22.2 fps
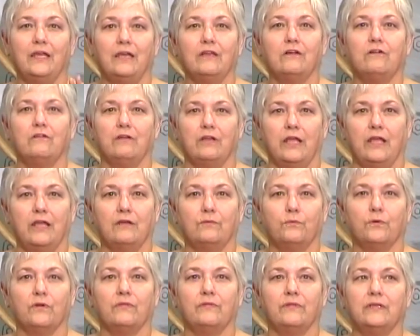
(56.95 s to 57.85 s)
internet
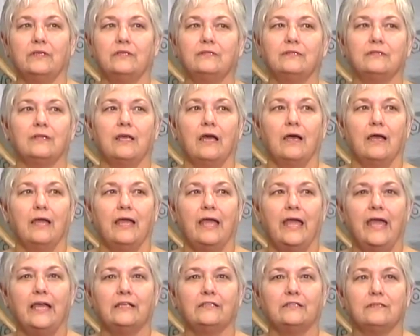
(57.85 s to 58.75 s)
where this
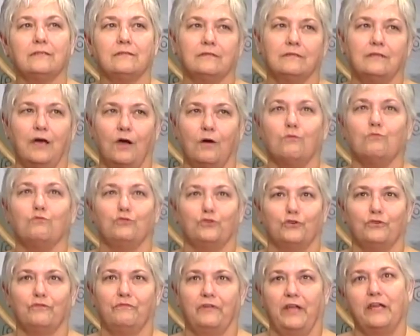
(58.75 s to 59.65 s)

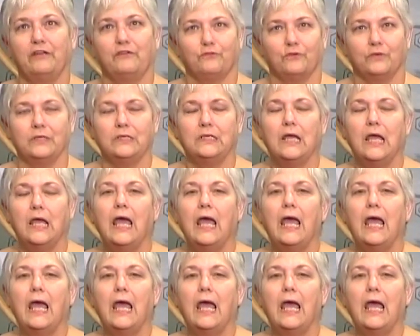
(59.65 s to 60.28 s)
ex-soldier veteran